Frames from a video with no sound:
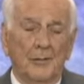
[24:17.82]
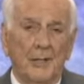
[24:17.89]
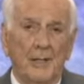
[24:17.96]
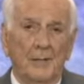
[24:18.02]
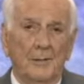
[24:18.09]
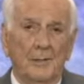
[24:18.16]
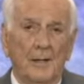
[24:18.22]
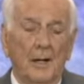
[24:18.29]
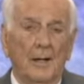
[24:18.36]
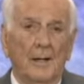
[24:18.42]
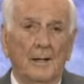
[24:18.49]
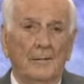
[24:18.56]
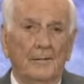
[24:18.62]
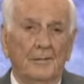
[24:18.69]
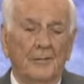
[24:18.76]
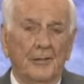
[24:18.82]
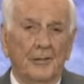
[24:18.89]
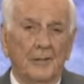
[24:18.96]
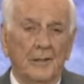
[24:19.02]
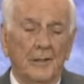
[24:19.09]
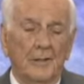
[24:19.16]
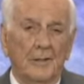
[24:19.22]
Paul says love in
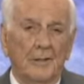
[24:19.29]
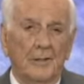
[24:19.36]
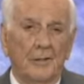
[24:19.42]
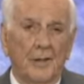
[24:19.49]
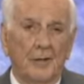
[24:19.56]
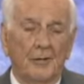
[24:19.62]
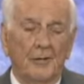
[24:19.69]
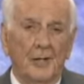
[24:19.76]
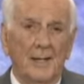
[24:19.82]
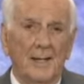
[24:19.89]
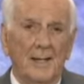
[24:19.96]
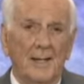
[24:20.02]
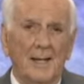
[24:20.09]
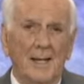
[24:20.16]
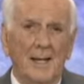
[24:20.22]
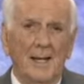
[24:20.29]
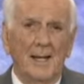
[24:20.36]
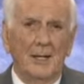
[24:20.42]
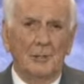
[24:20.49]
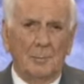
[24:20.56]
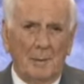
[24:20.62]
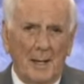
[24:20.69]
1 Corinthians 13
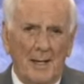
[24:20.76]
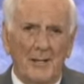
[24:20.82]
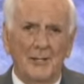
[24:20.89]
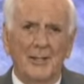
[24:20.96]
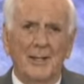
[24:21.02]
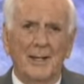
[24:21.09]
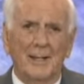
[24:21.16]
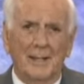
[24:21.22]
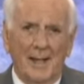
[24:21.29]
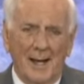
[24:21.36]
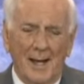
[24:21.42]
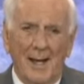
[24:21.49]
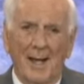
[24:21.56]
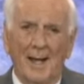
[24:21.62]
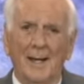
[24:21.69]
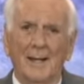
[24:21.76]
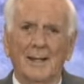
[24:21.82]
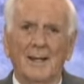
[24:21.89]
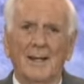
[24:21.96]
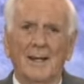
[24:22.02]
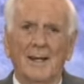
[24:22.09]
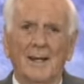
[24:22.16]
is patient and
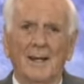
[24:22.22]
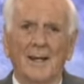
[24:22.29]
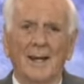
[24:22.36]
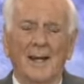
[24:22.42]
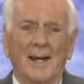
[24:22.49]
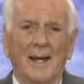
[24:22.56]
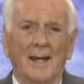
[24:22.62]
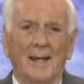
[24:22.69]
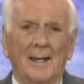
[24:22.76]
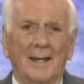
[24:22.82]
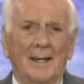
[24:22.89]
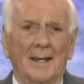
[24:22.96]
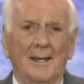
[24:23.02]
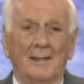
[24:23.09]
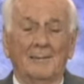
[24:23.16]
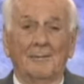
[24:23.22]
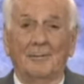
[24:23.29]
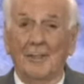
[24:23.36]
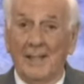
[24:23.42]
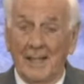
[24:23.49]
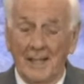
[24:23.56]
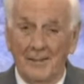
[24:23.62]
kind and uh,
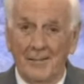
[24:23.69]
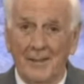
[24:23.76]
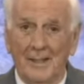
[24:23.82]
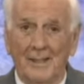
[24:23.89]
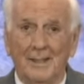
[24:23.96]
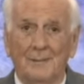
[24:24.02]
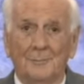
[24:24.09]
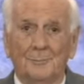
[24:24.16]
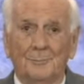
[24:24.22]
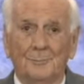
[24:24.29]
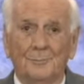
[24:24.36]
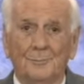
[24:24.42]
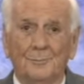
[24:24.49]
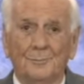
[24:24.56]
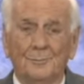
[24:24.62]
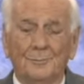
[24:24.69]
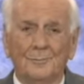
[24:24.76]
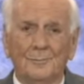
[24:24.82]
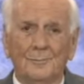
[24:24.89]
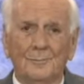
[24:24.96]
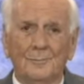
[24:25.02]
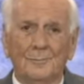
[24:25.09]
forgiving
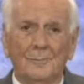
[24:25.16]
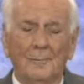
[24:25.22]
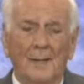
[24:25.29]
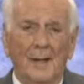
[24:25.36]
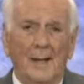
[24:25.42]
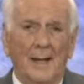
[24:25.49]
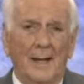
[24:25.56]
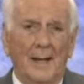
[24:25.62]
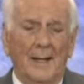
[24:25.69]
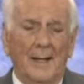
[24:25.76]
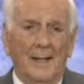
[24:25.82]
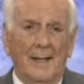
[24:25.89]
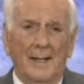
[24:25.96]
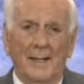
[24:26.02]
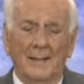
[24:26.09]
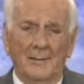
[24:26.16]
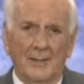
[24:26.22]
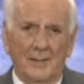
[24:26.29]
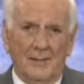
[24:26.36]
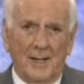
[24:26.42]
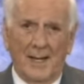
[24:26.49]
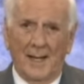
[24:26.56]
and it
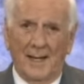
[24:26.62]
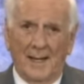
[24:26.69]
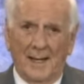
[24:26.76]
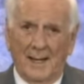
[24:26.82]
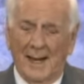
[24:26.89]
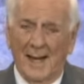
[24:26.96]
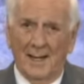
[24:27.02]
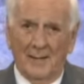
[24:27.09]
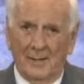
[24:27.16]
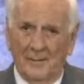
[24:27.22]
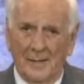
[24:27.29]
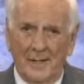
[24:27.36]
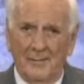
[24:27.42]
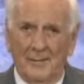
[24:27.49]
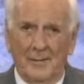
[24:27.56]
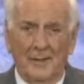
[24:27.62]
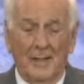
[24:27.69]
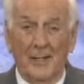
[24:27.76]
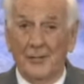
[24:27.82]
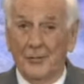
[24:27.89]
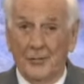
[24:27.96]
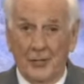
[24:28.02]
doesn't take account of
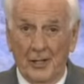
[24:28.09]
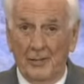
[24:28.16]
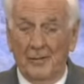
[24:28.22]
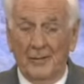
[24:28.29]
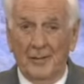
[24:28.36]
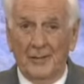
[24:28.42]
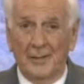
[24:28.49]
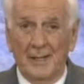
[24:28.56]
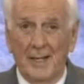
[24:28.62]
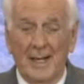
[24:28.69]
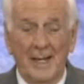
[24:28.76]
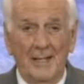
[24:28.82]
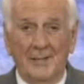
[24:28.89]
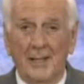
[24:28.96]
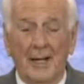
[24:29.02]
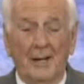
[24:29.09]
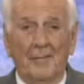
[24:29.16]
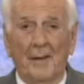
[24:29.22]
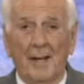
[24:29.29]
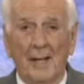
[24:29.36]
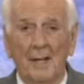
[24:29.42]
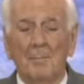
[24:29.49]
evil. It's generous. He
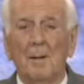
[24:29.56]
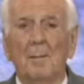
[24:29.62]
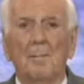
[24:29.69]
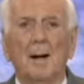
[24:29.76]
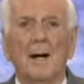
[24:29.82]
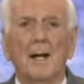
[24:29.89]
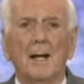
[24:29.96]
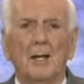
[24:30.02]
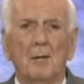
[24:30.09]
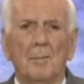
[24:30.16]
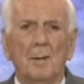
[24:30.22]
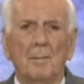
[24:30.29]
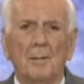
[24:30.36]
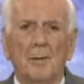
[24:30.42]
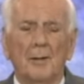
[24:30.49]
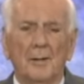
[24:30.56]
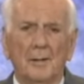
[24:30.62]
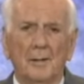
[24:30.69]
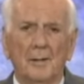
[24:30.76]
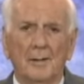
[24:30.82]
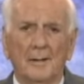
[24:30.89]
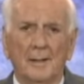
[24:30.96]
said, If I give my body to be
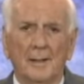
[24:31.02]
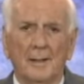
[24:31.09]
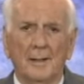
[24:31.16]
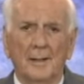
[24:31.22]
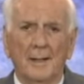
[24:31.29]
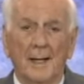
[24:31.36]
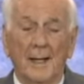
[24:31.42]
burned